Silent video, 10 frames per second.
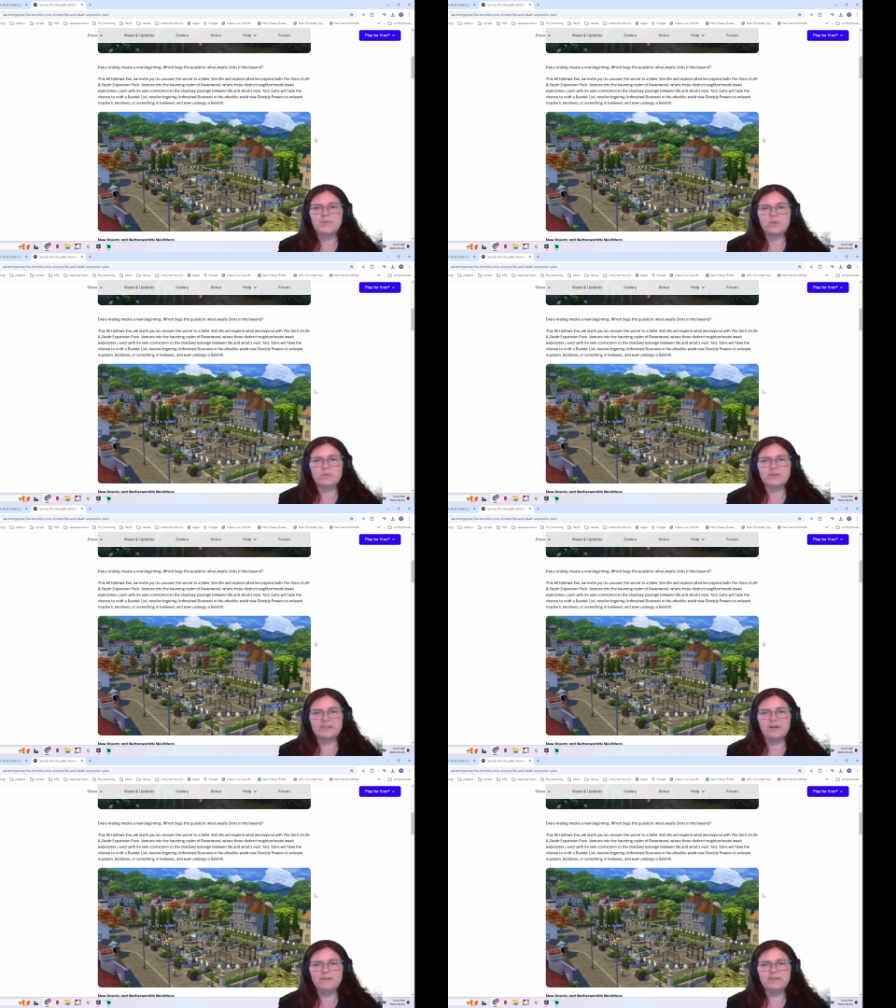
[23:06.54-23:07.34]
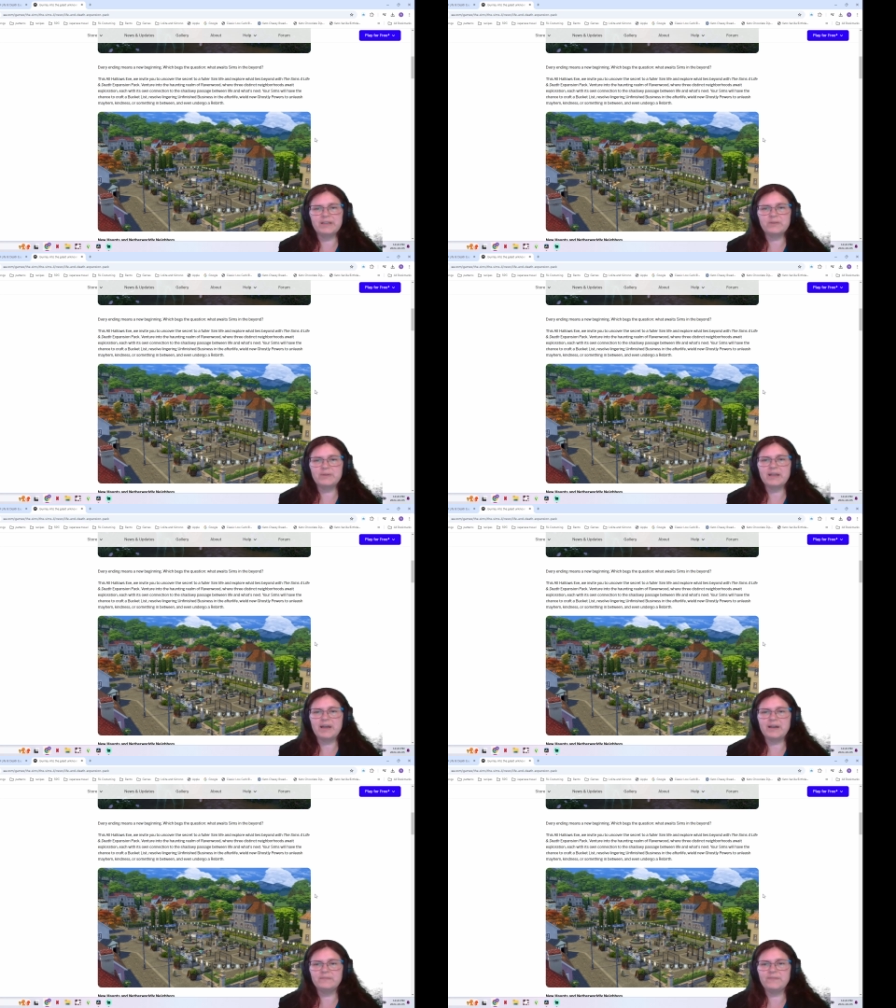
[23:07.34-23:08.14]
resolve lingering
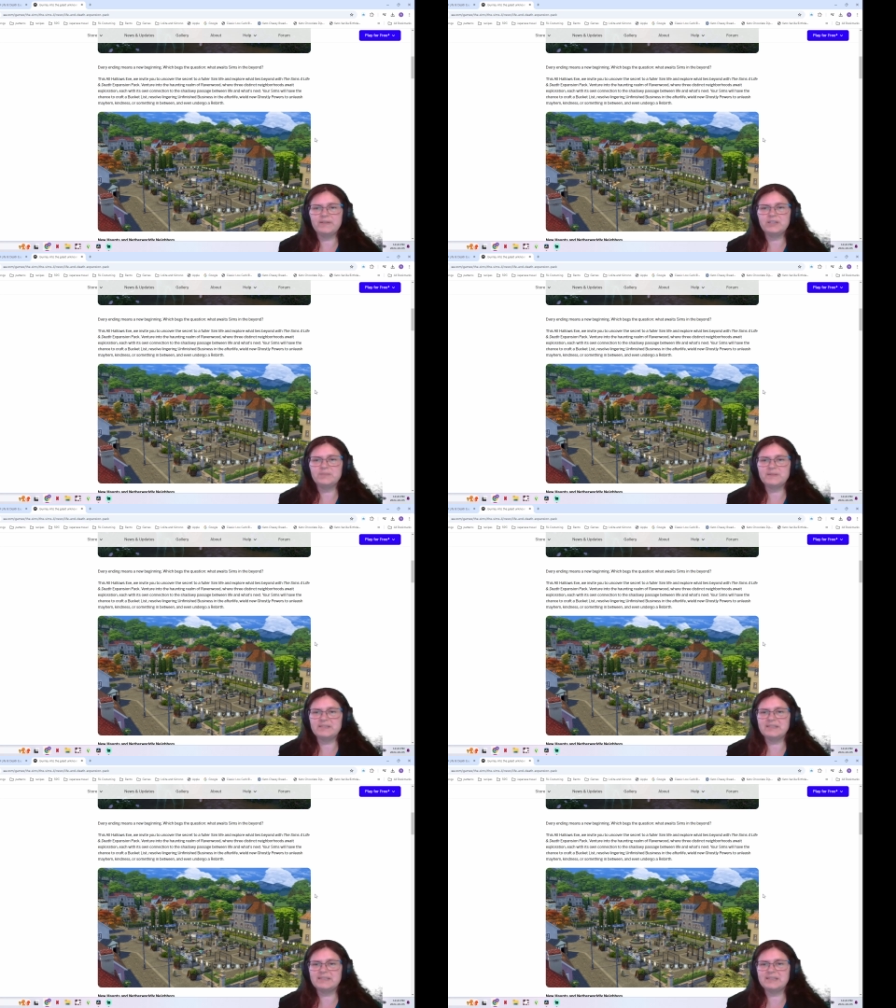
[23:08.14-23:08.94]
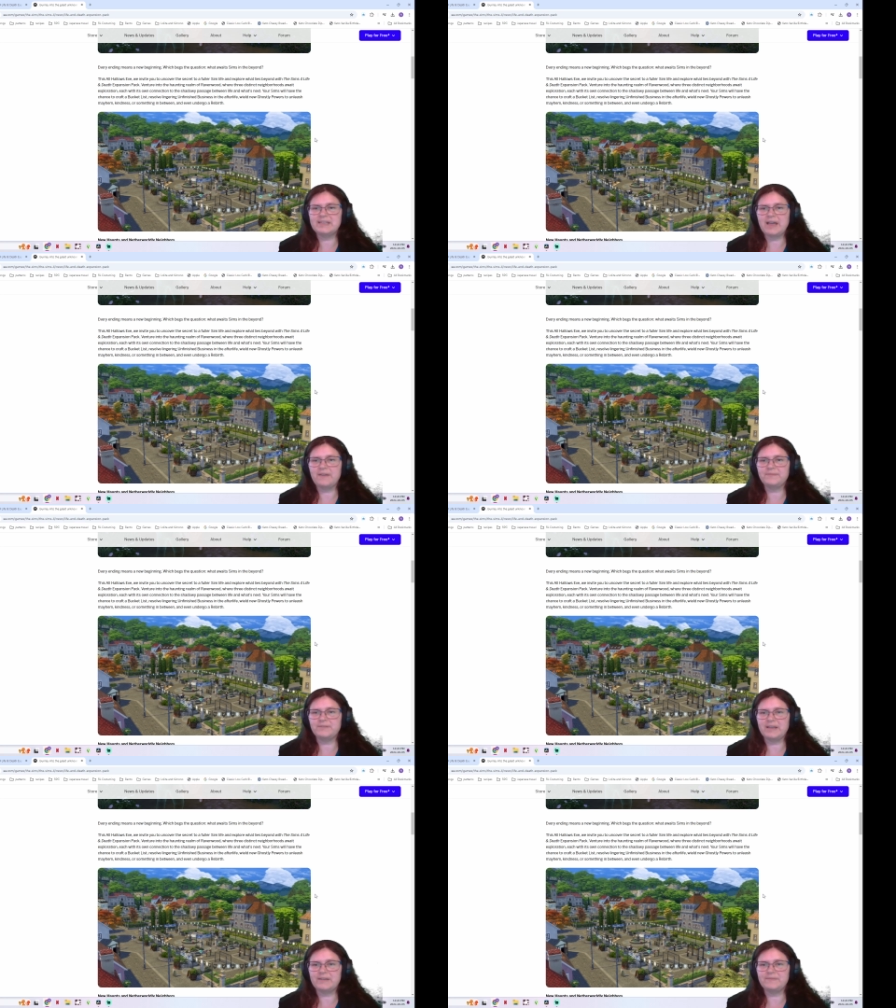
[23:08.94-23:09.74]
unfinished business in the
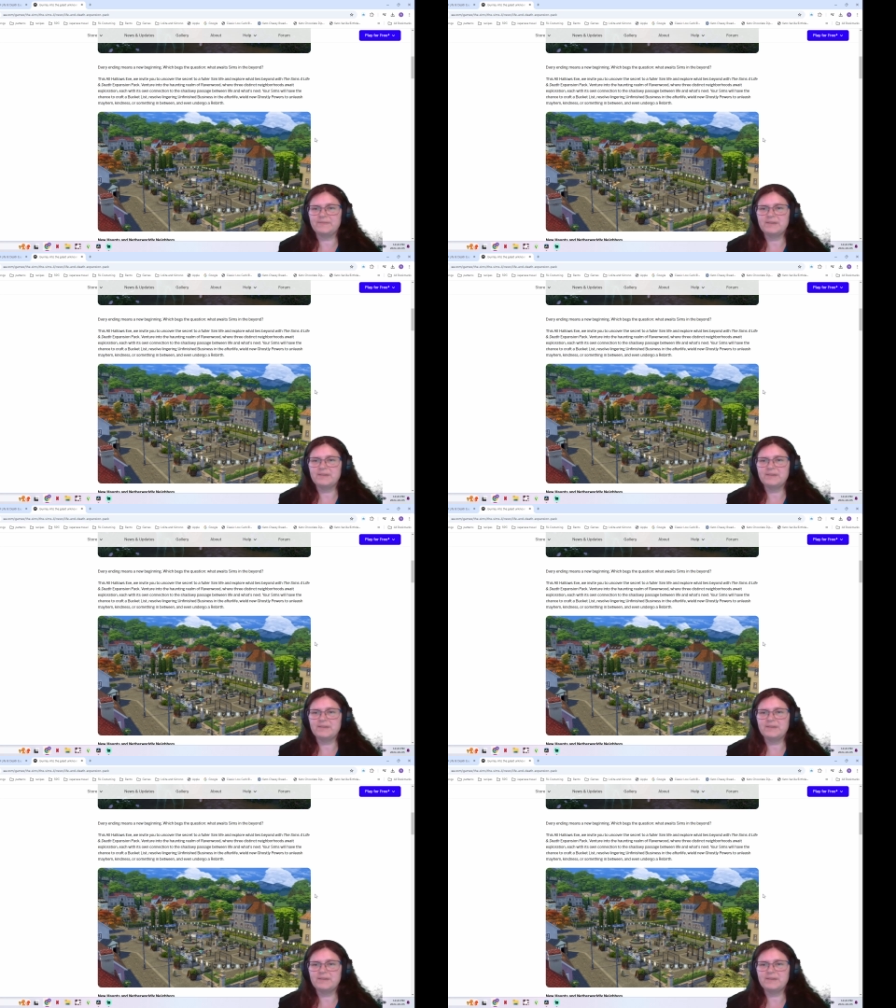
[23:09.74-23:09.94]
afterlife,